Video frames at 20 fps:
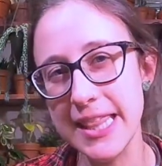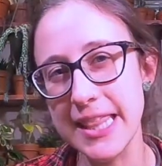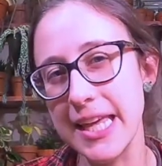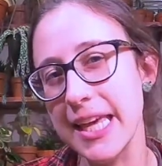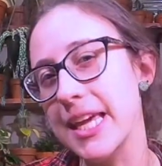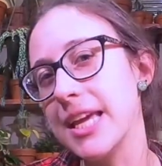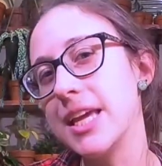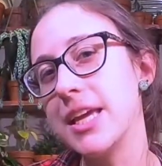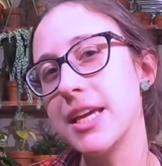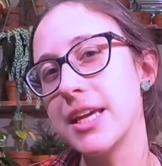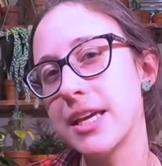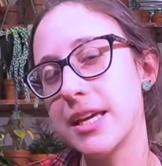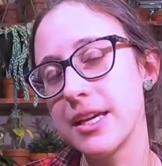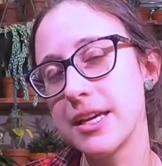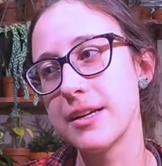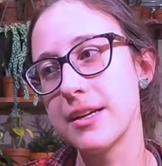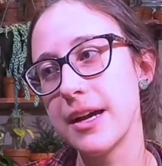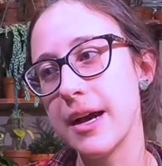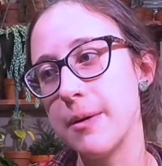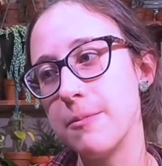they
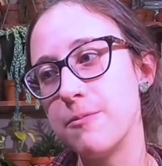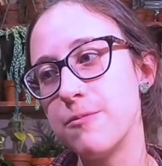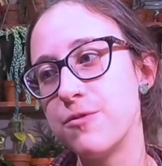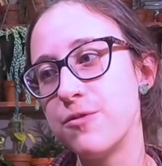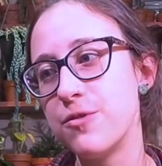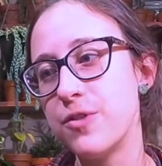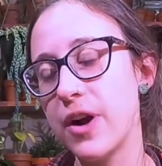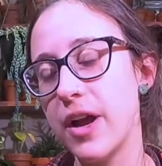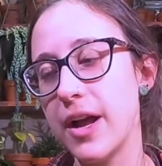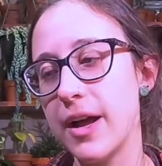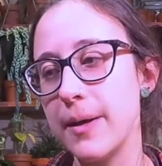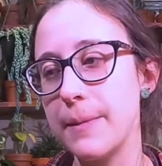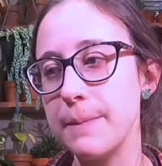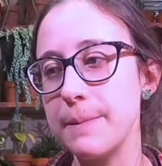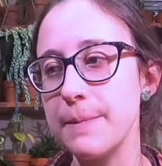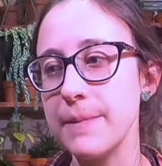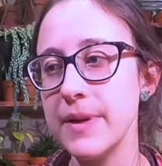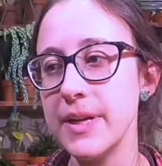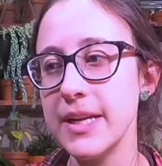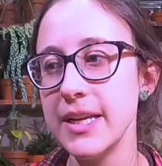come
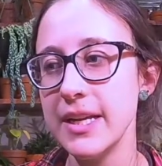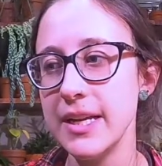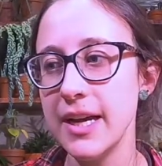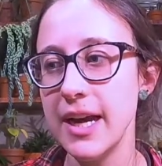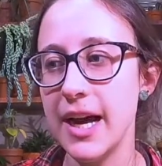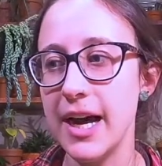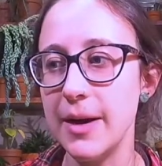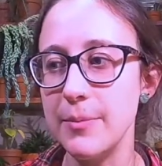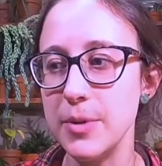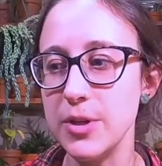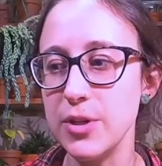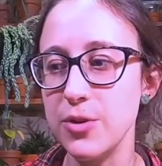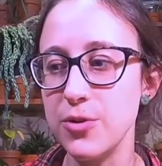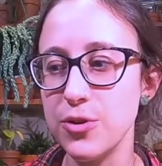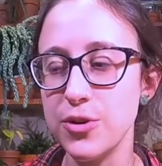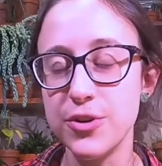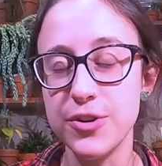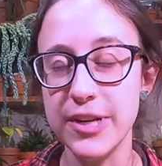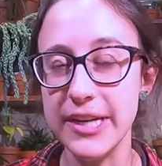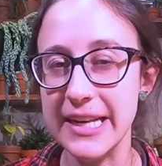from a
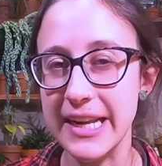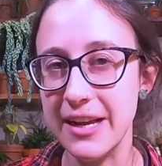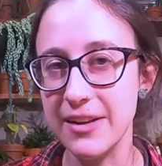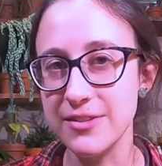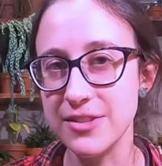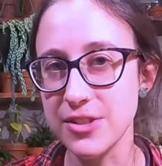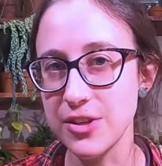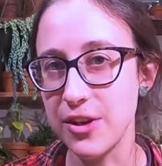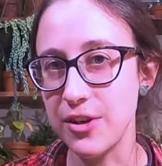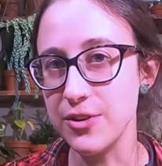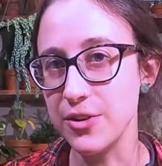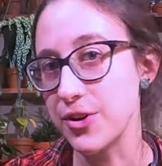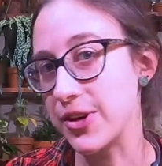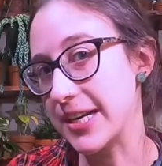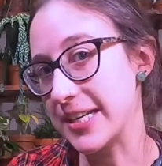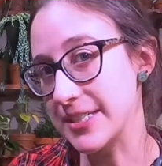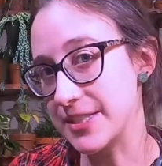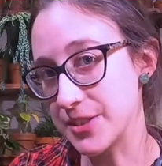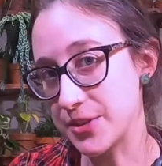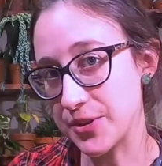local greenhouse called
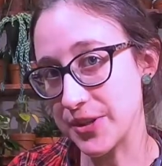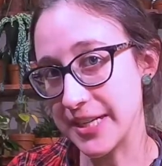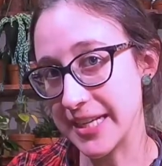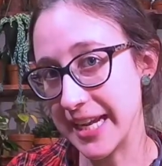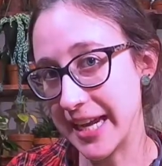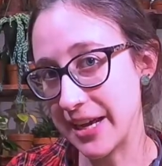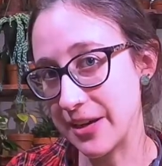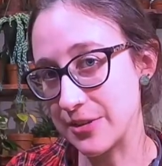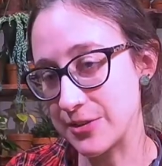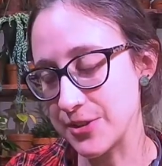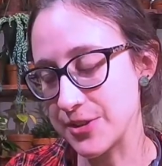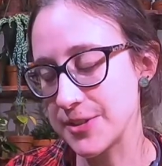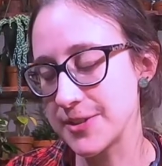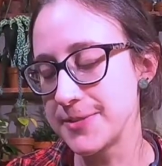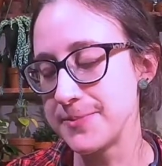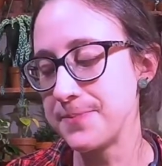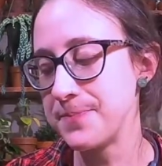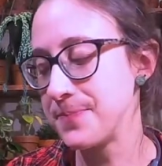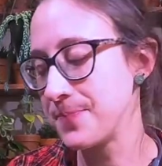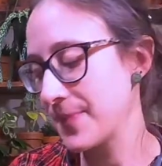Gray's Greenhouse.
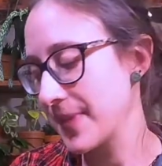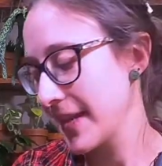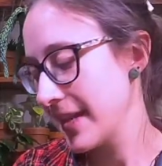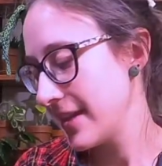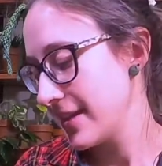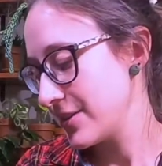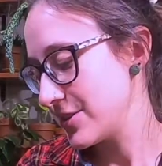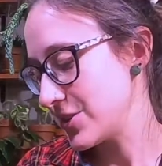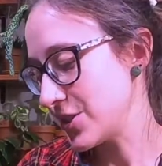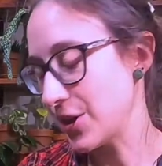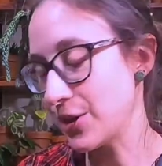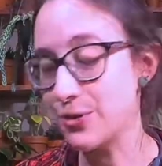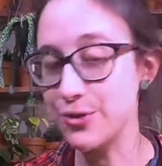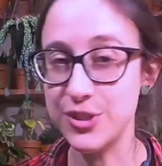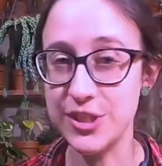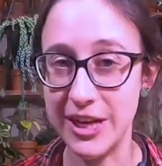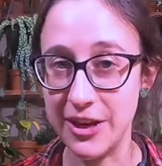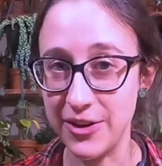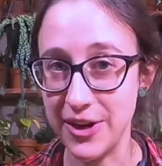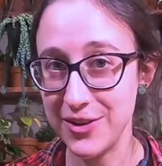So
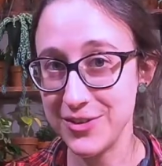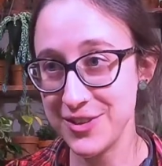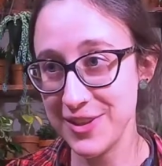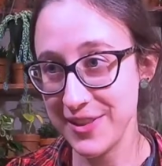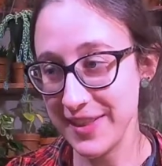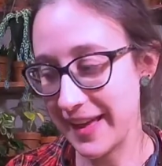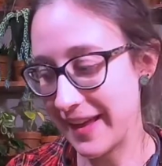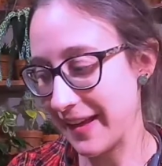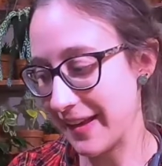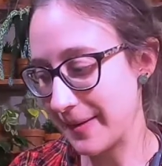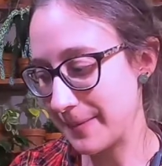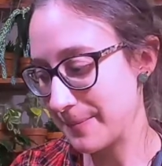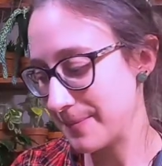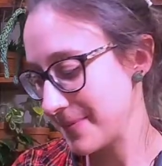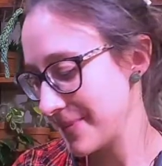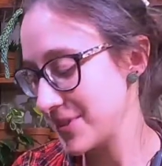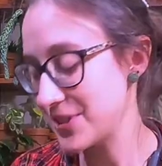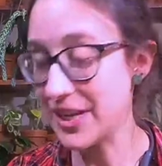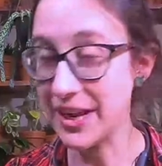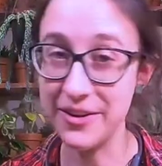shout out to them.
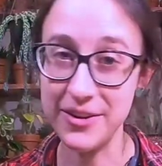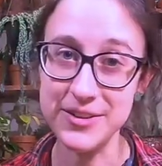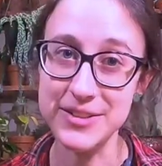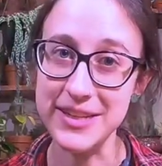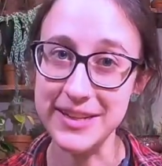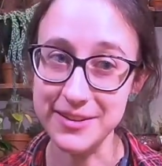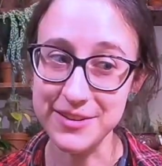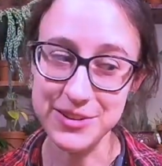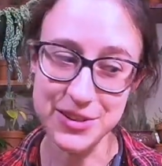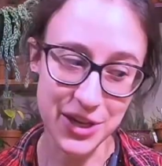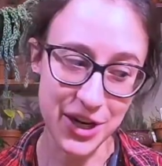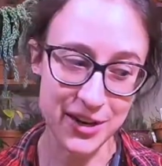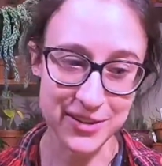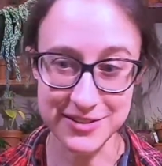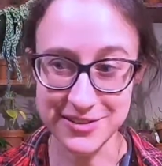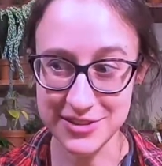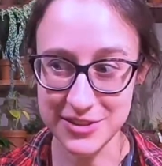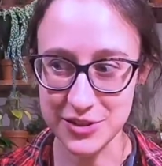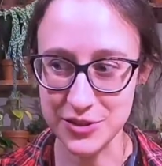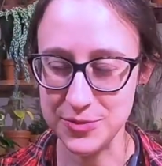Shout out to English
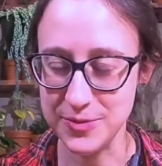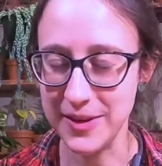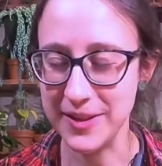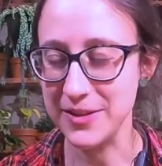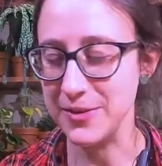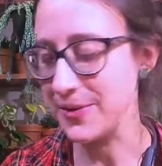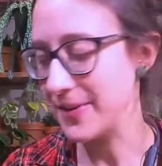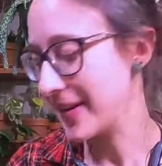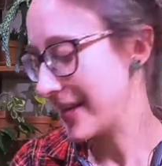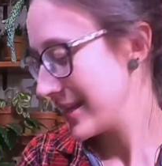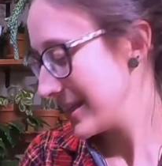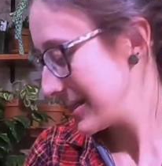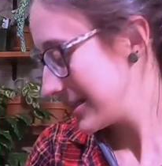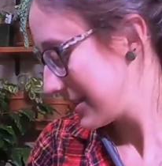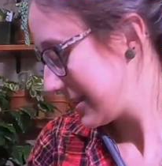Gardens too, by the way.